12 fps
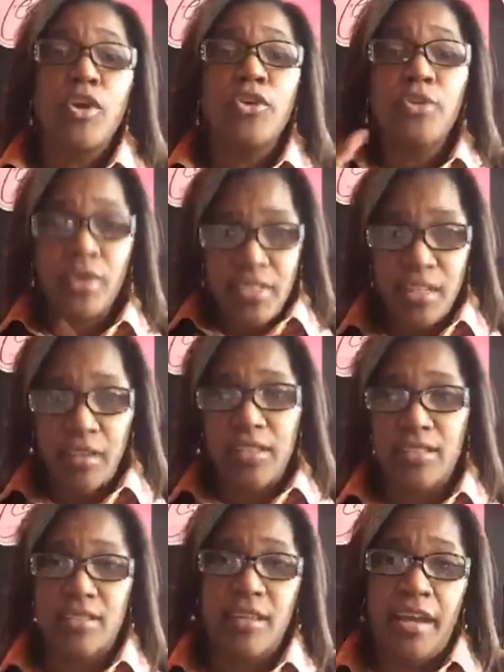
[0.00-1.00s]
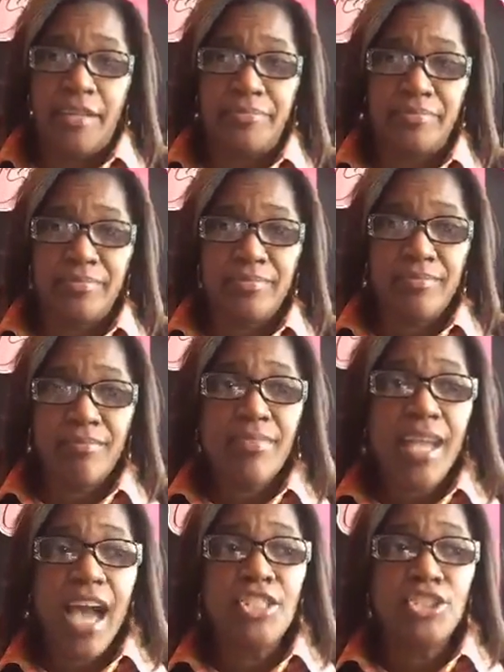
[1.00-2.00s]
You can sell this today.
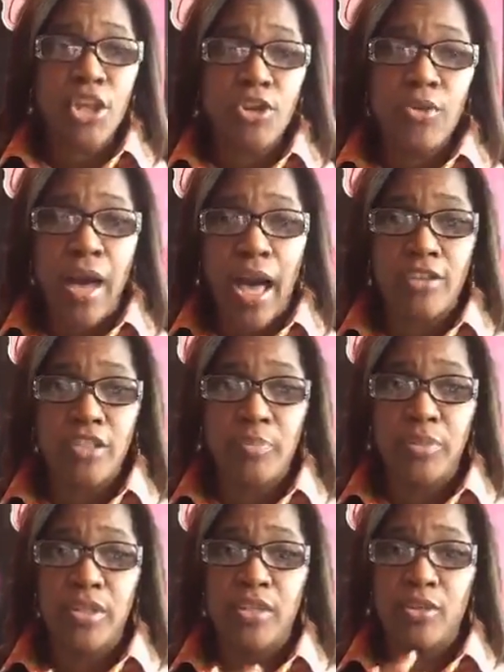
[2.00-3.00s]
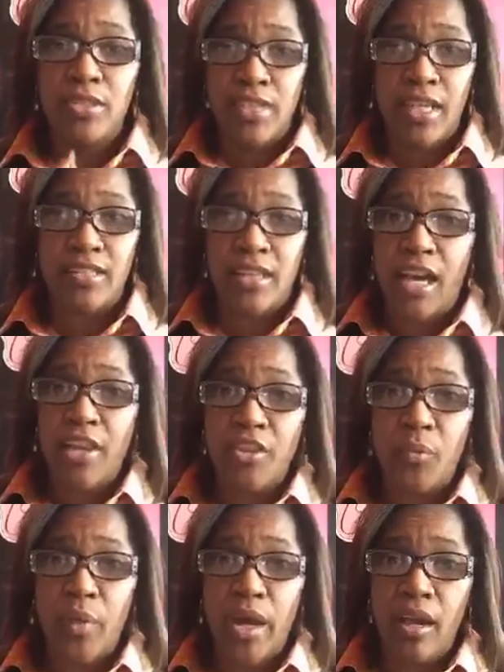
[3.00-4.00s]
I show you how to put those things
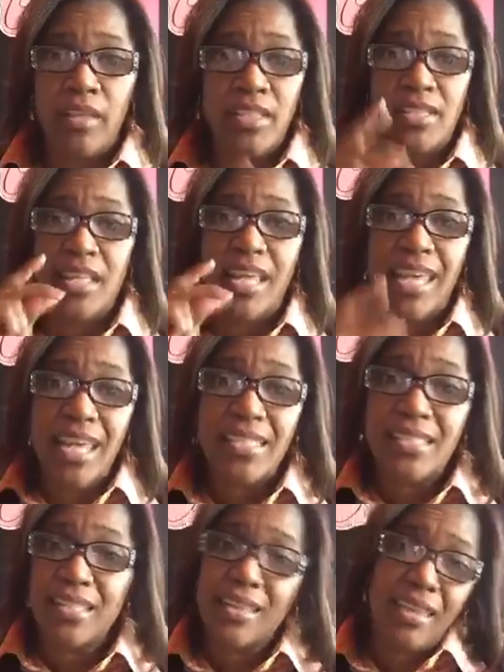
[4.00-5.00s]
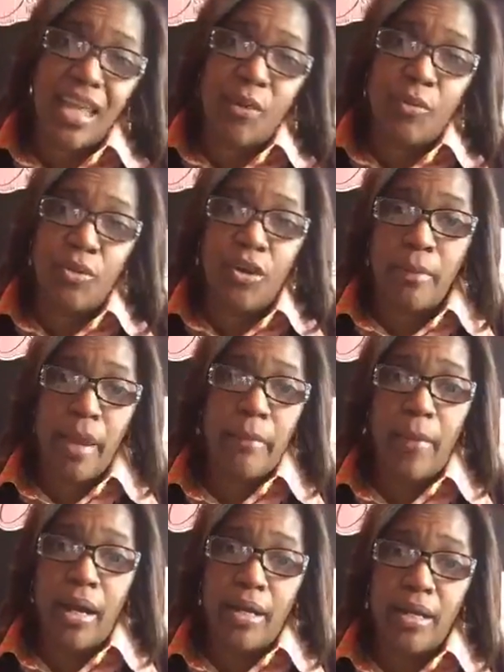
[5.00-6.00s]
together where this is an instant thing where you can make
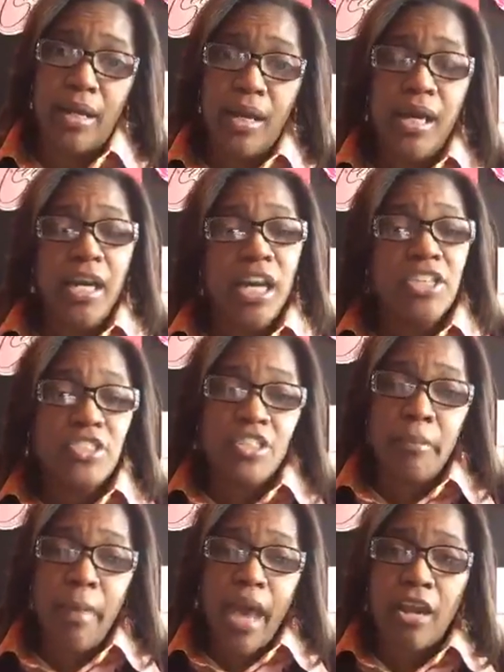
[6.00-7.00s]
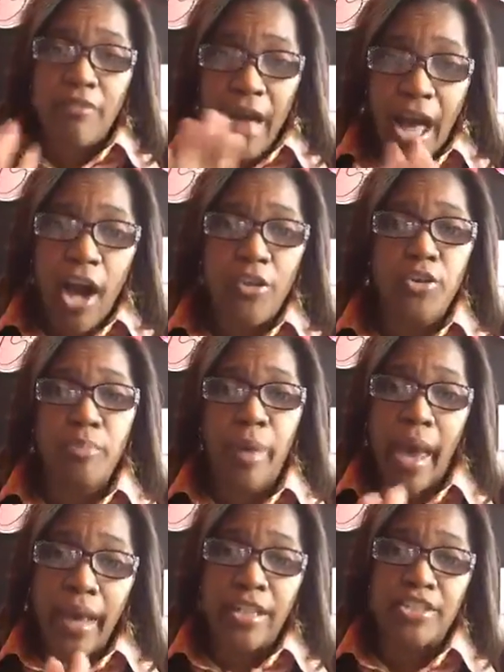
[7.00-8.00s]
money. It's just a matter of how you
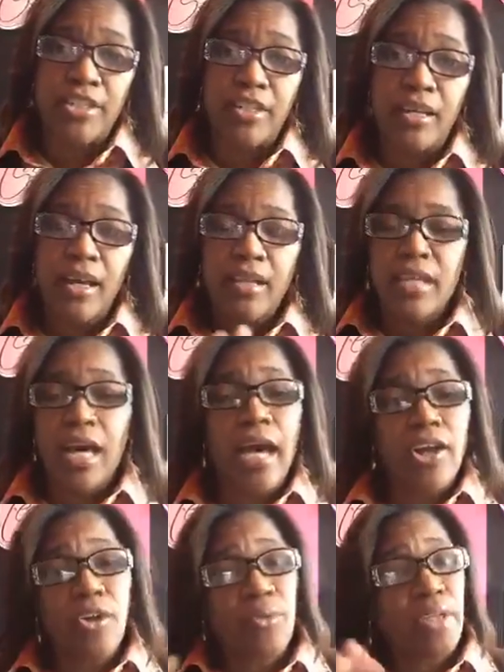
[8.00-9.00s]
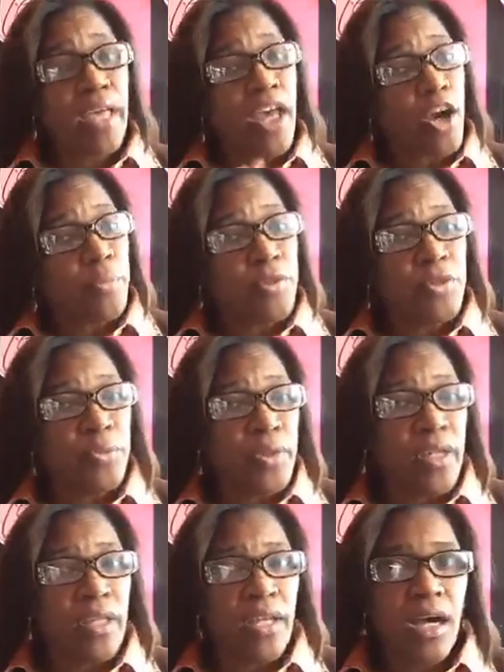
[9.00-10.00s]
package it. Now, I don't really help you
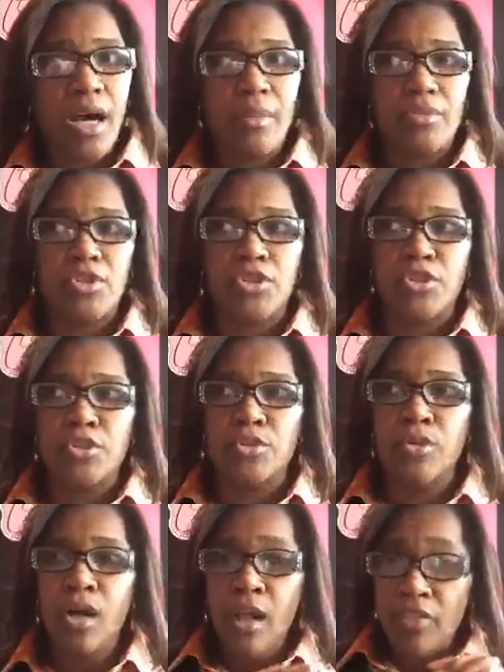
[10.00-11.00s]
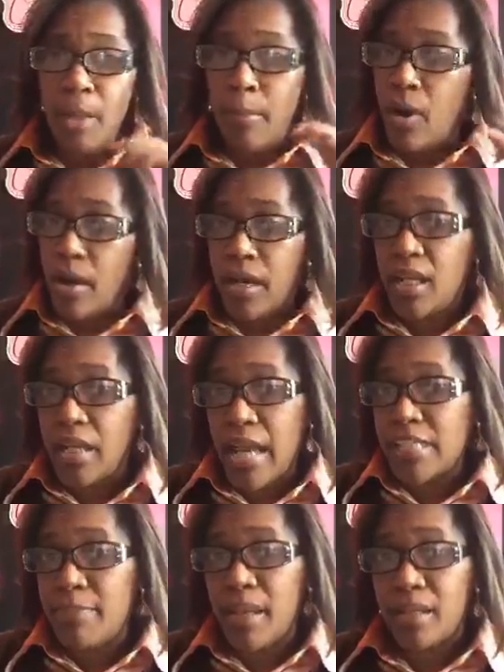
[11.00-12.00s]
when it comes to the marketing
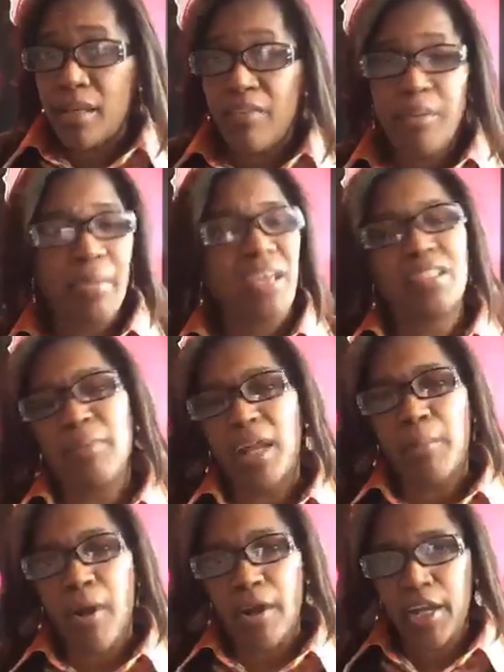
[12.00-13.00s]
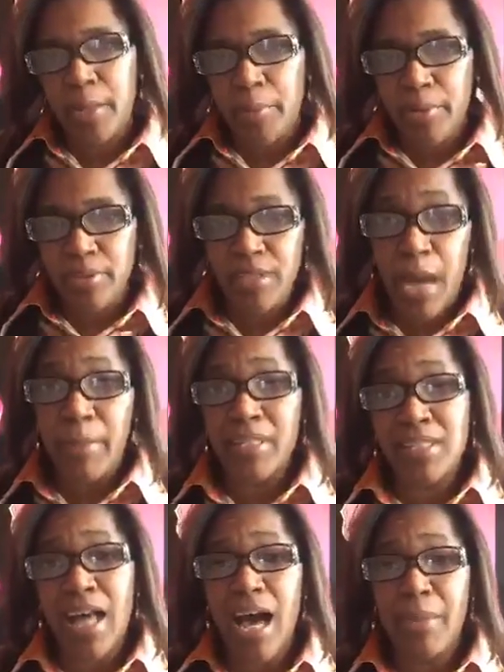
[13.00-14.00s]
aspect of it because I'm not a marketing person. I'm a
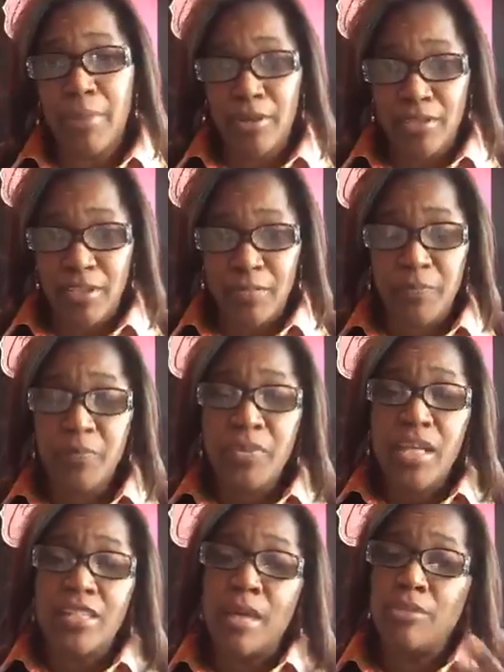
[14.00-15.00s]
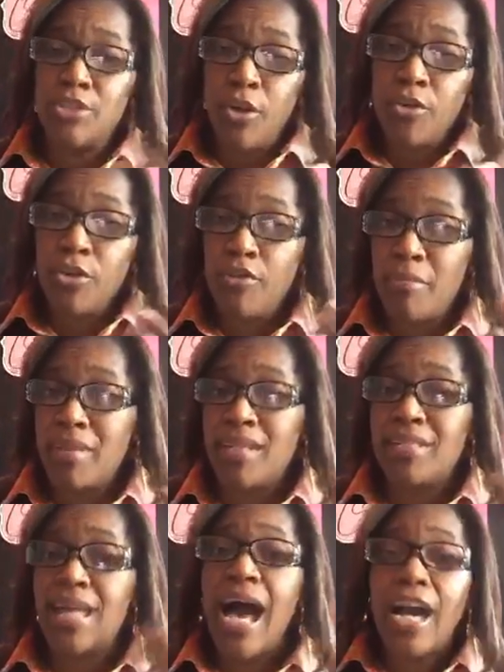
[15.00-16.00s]
design person. So I'm showing you from a
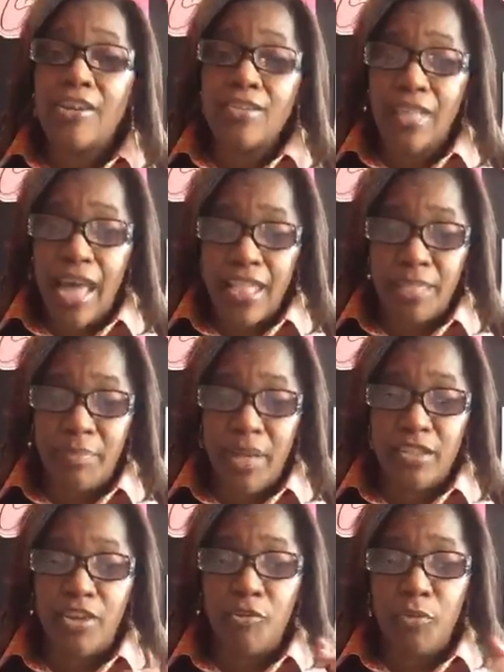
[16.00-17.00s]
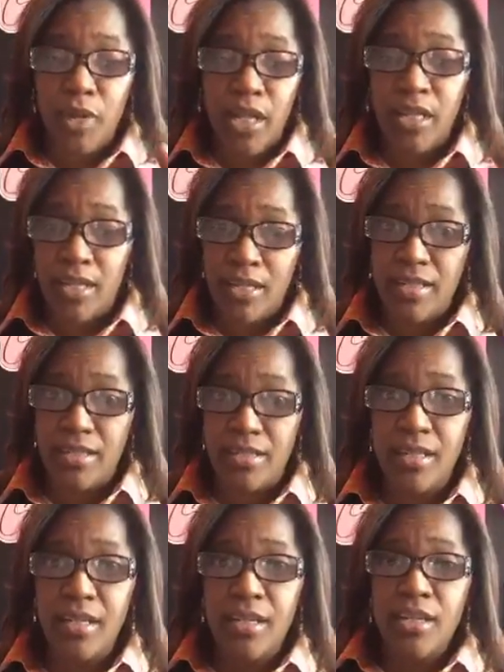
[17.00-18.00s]
designer's aspect of what it is,
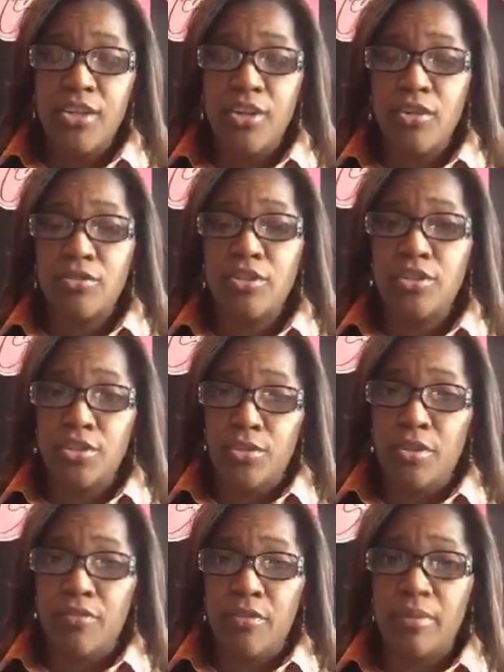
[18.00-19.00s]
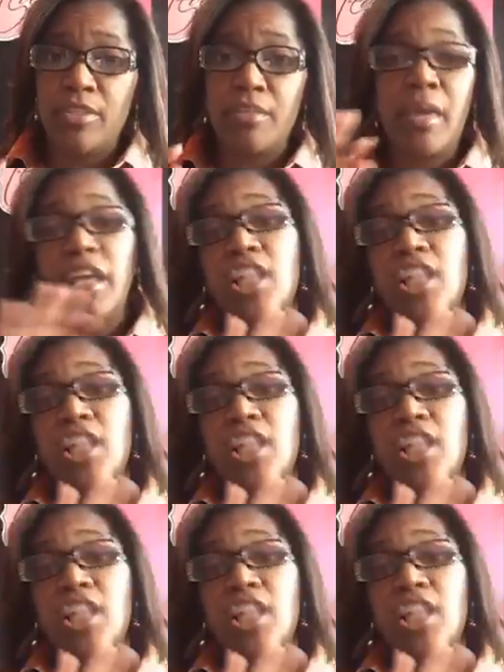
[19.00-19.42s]
you know, to do it to make